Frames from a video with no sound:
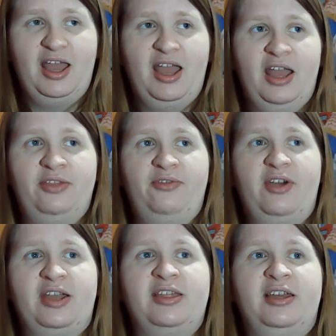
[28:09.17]
And the
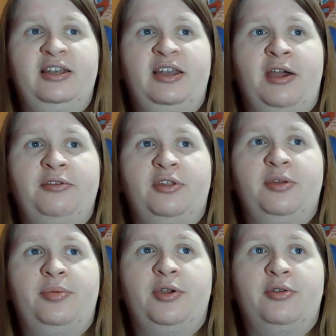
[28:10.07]
fact that now this
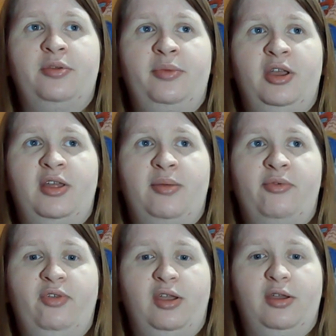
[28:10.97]
appears to be a type
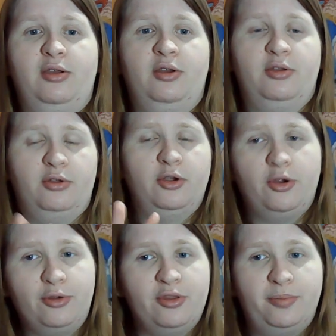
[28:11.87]
of like a
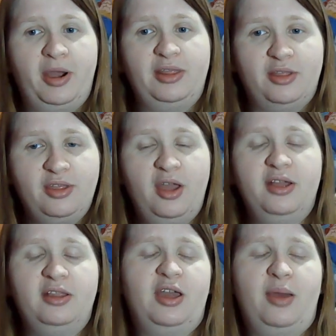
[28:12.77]
cursed by the
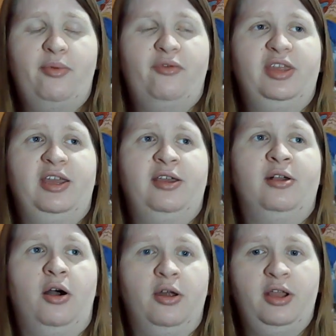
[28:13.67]
sun type of a thing
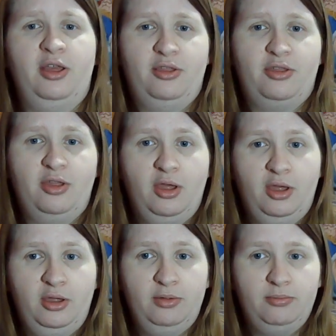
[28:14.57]
on his
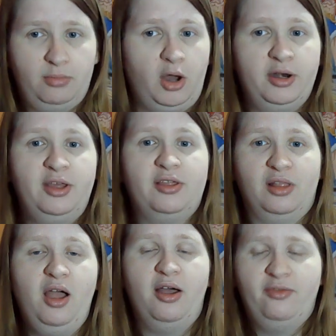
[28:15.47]

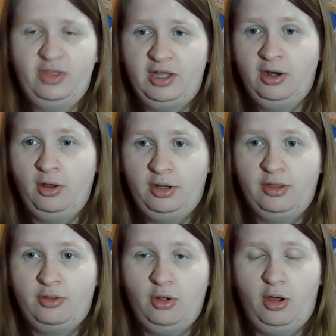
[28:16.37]
love and then on
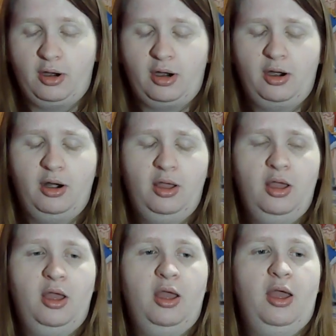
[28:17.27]
his daughter,
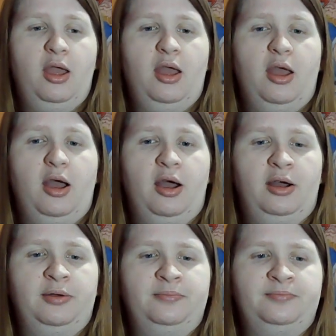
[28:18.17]

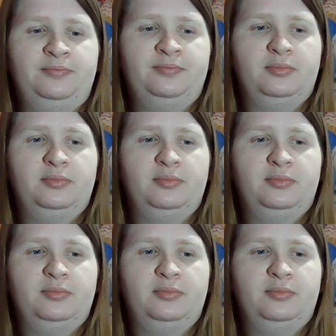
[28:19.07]
then